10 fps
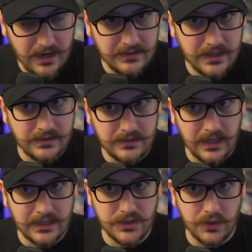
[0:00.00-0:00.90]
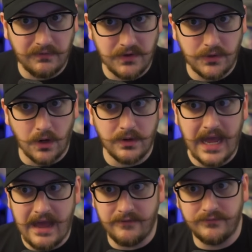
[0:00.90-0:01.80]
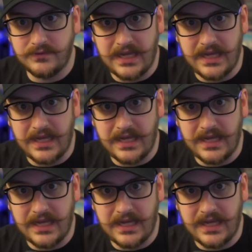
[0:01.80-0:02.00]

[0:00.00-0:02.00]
and then, like, so if you don't have